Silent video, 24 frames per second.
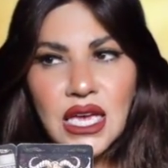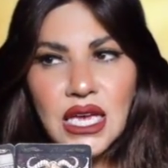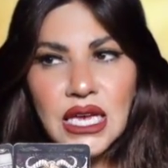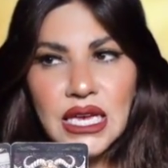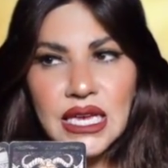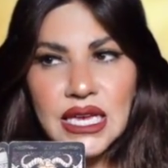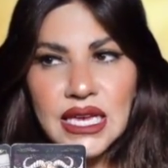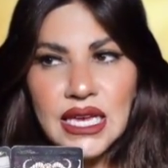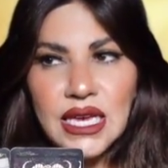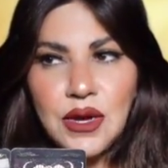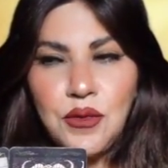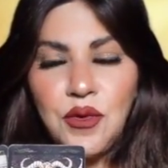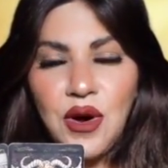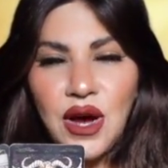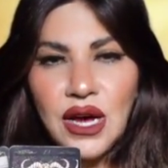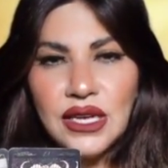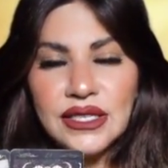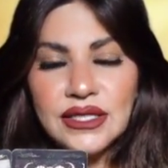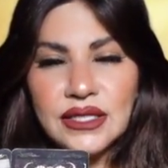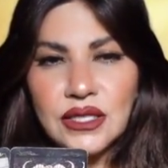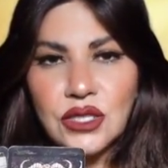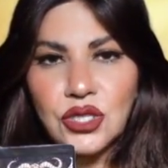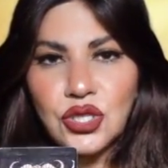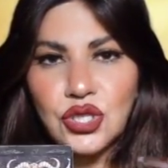he
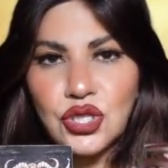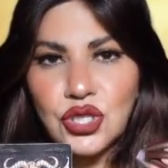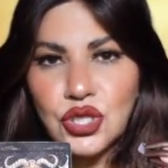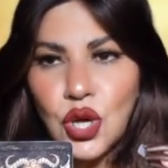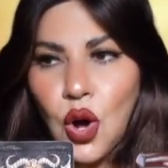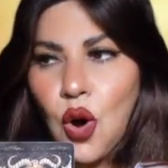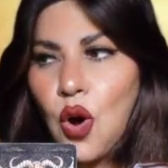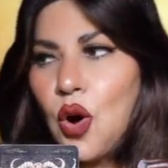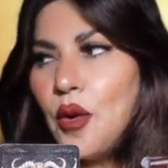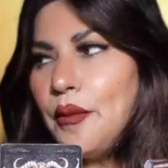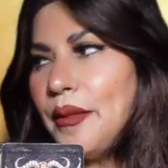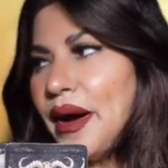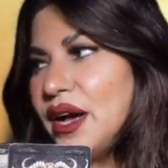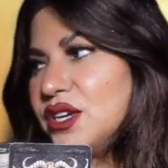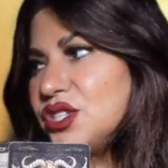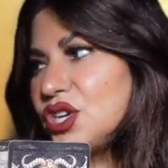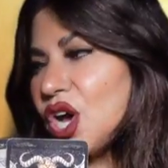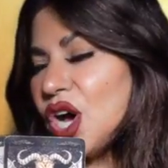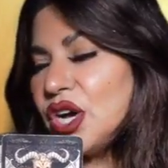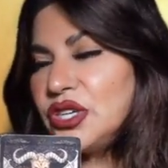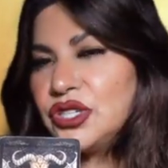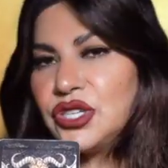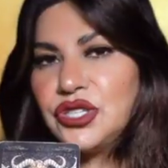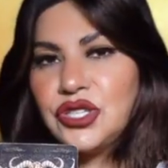was so much
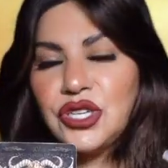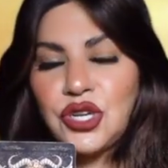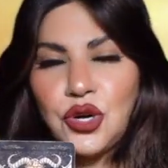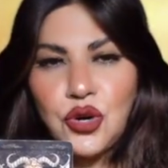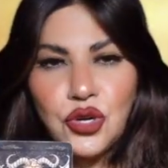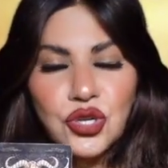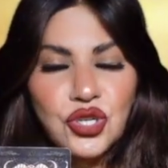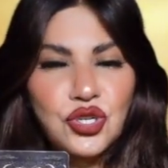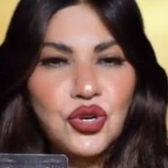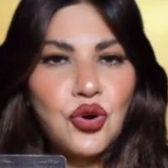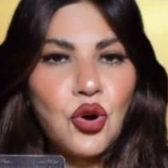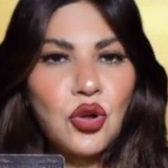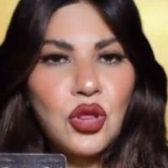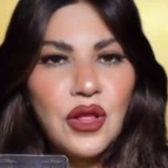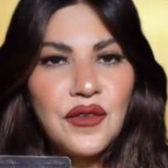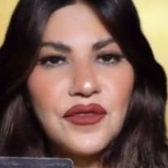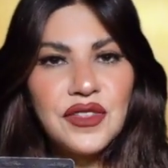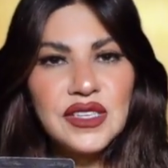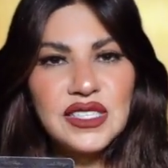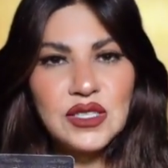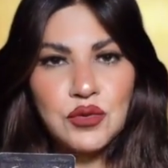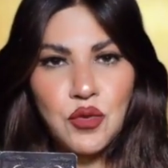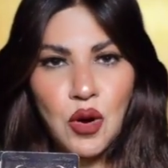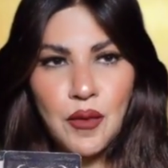under the control of
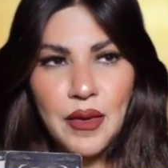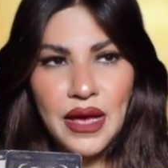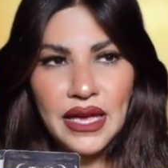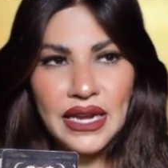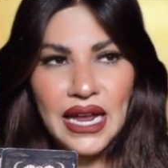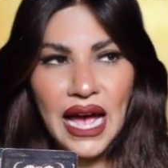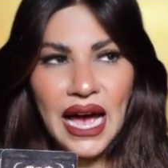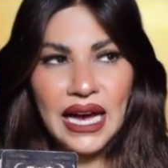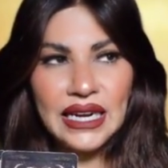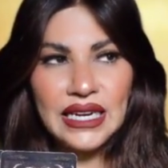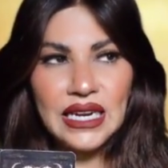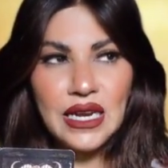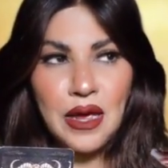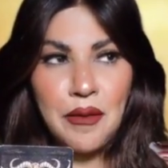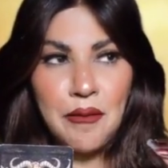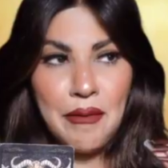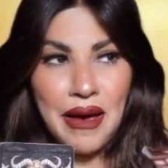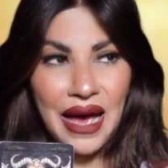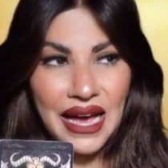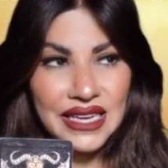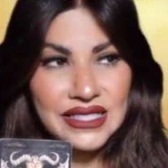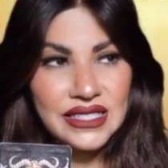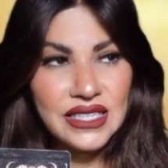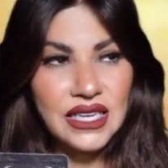this woman and it
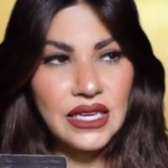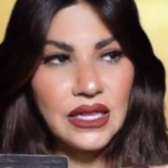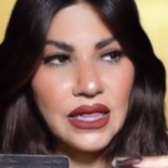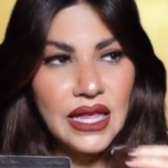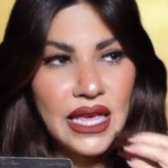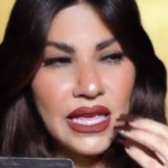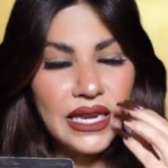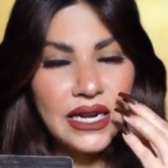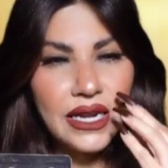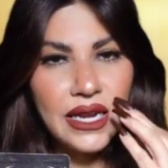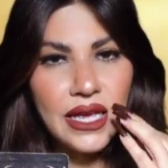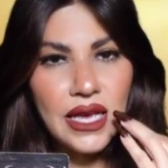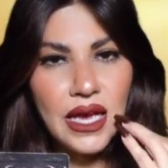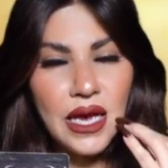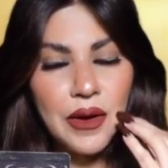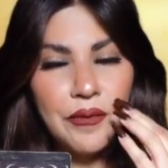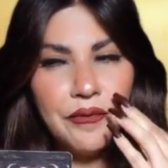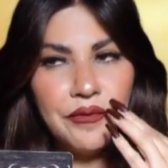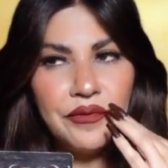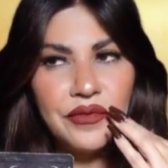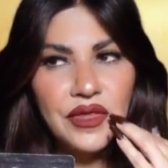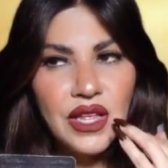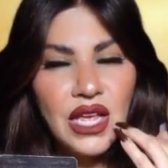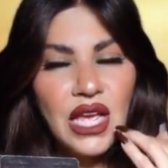emasculated
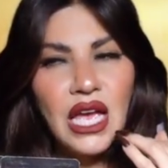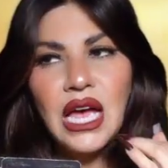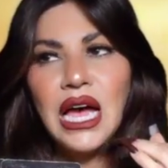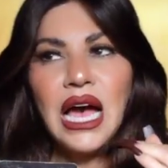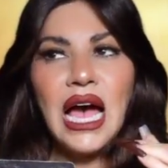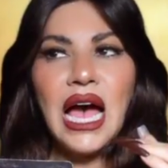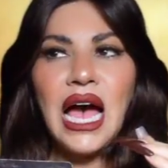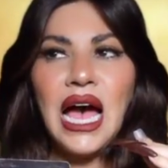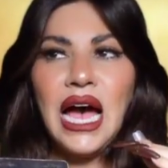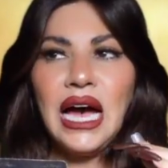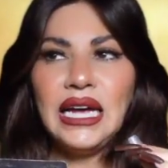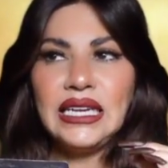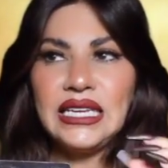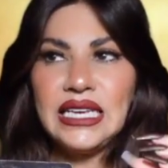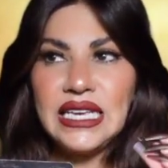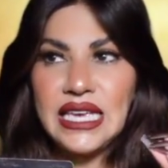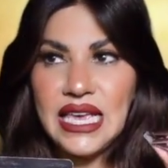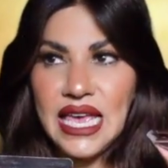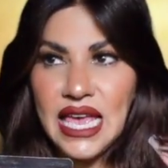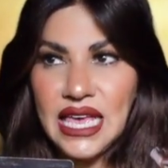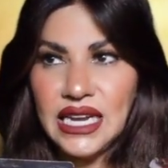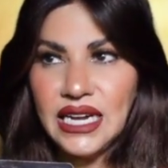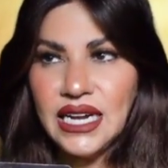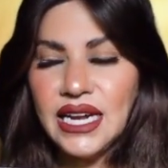him and he
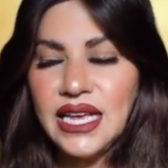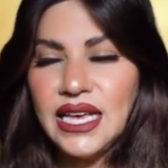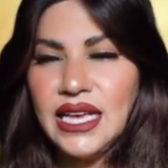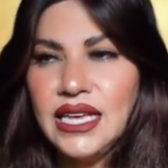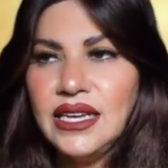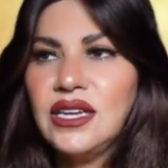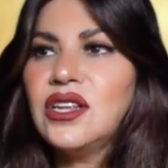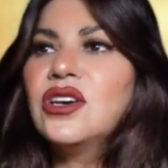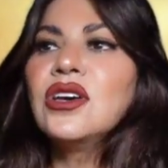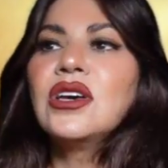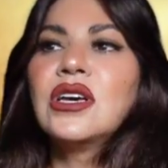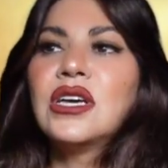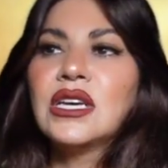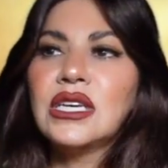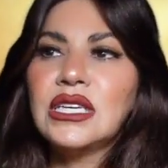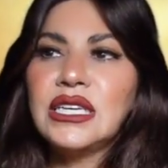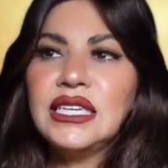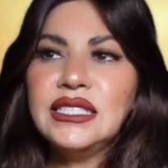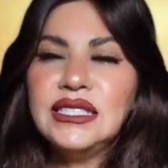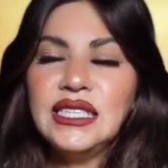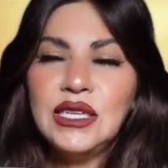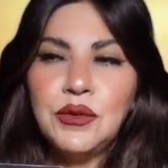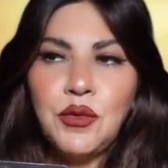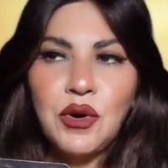hated it.
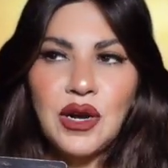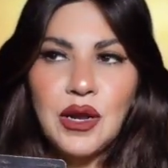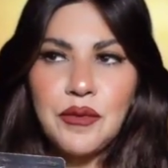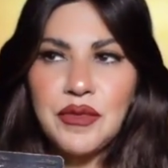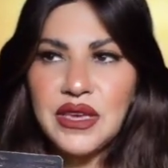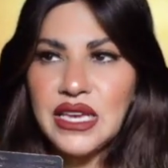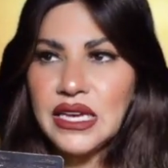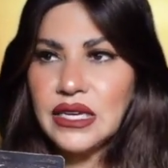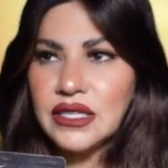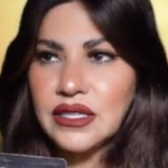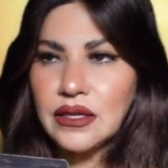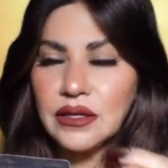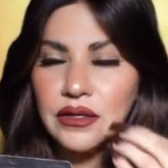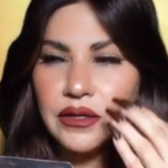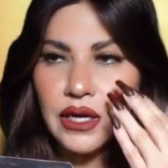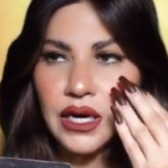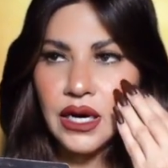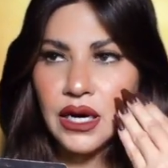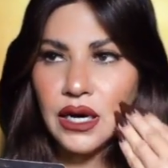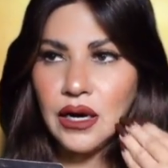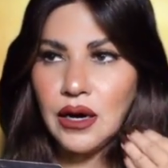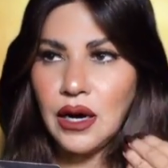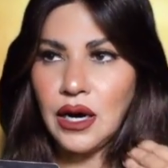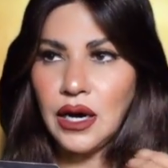He didn't want to be a,
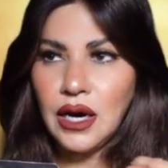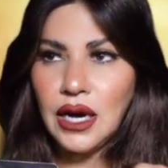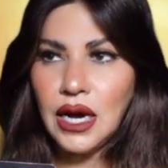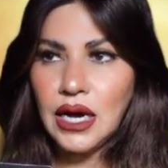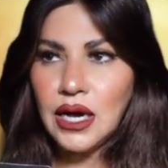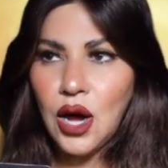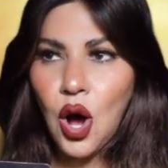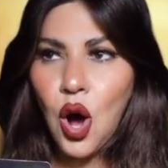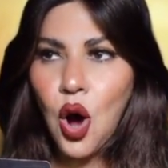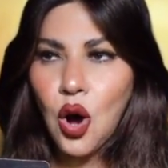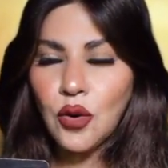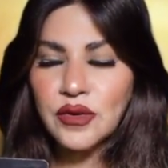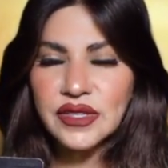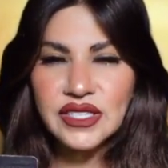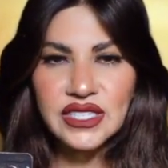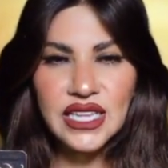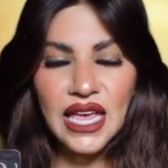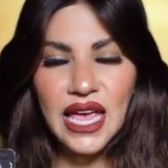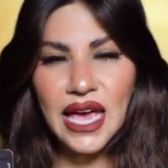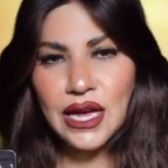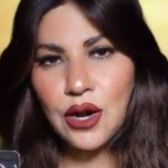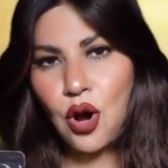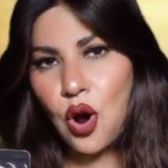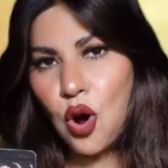a, a
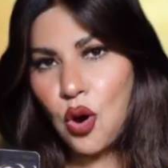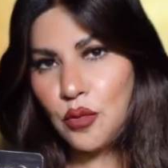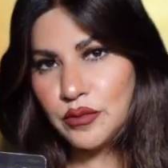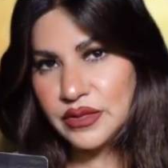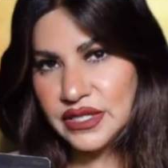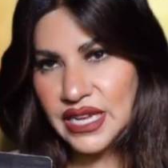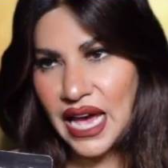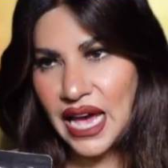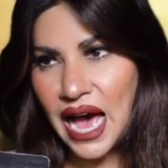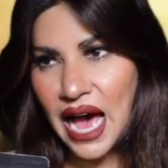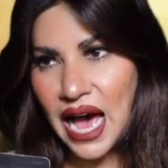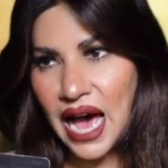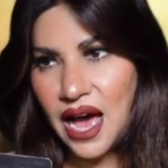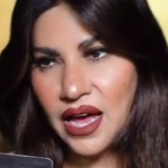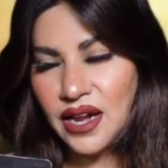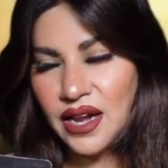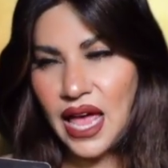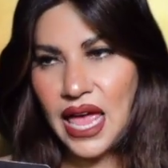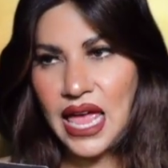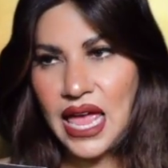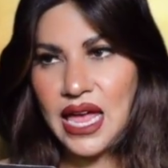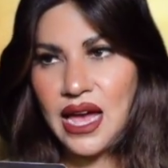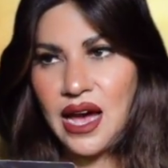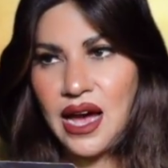stay-at-home dad,
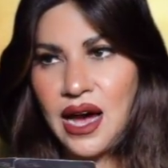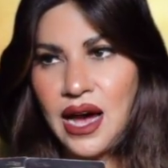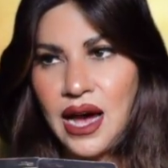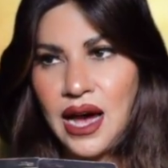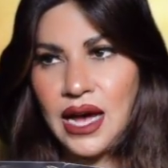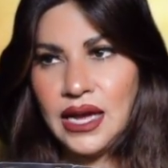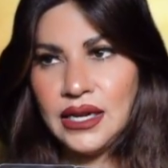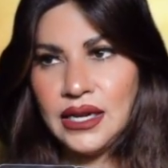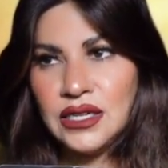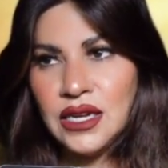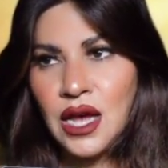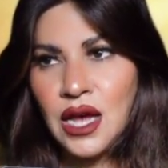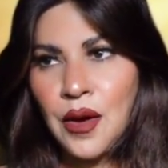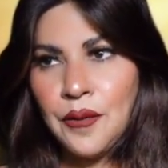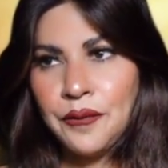and